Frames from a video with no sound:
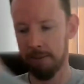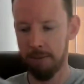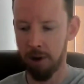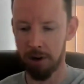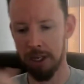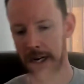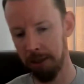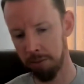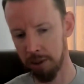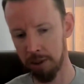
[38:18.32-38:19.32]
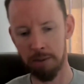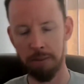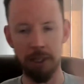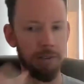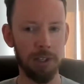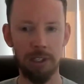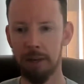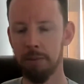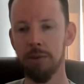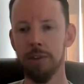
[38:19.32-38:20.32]
to modern times and a bunch of
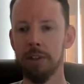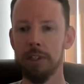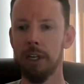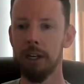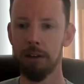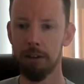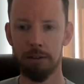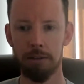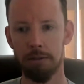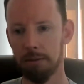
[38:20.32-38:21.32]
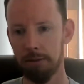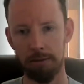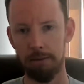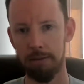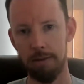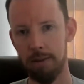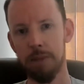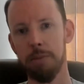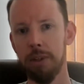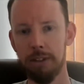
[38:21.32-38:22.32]
examples and say
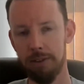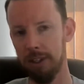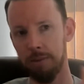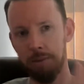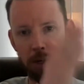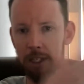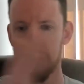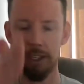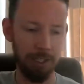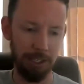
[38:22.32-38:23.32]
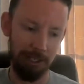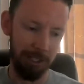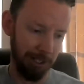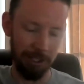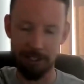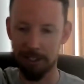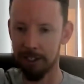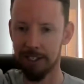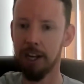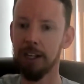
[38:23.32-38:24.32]
this belief system predicted this
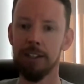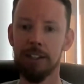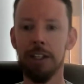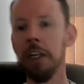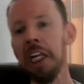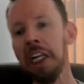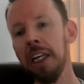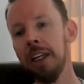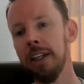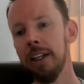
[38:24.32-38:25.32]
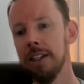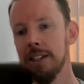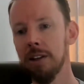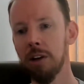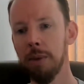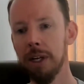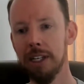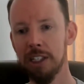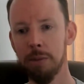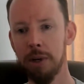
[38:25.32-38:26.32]
in science, and it's still our
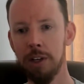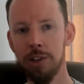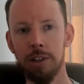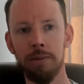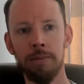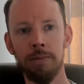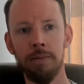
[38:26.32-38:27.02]
best explanation.